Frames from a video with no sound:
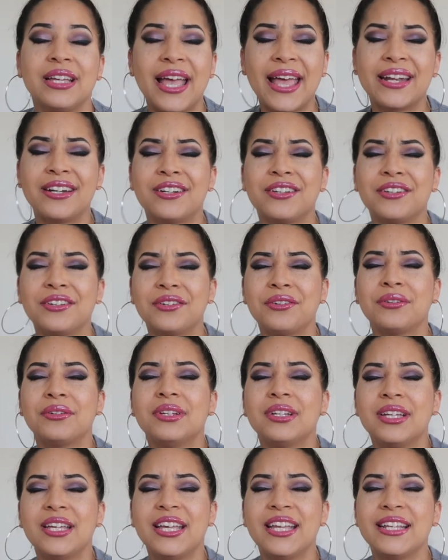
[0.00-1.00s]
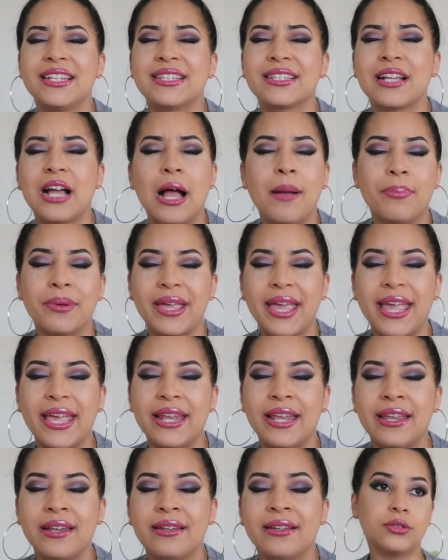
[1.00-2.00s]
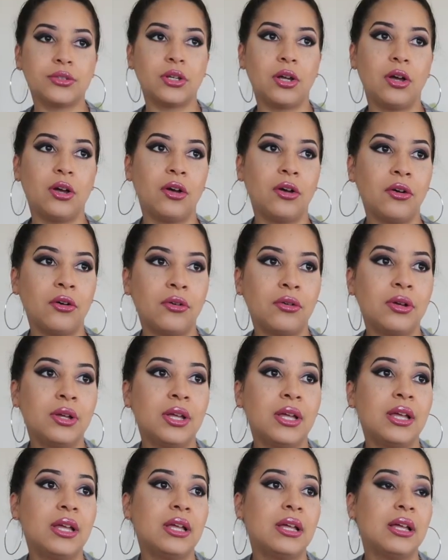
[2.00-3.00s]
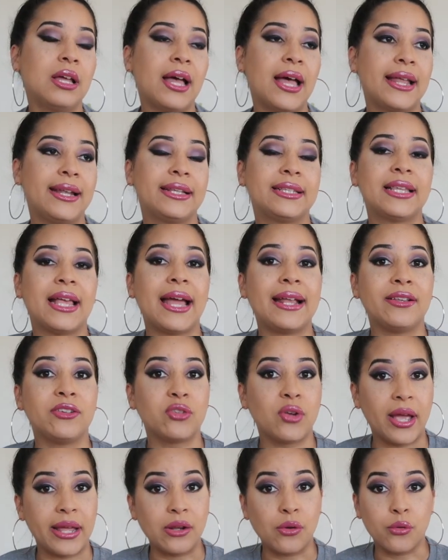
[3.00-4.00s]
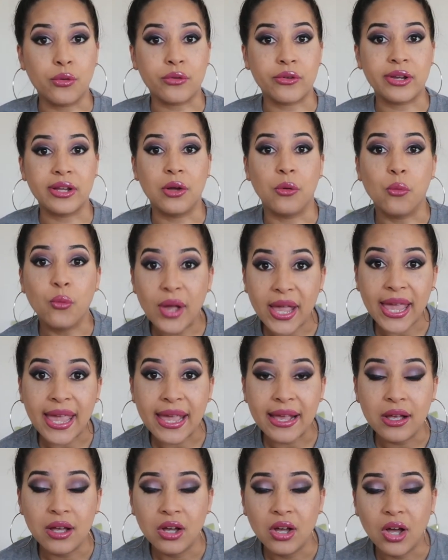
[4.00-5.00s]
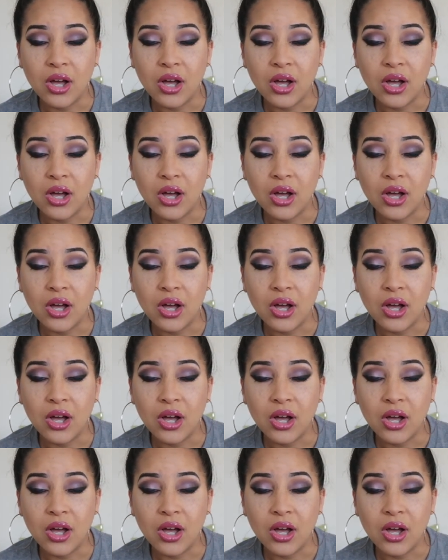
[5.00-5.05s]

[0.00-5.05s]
I don't know, it's complicated. So I decided to try ordering a wig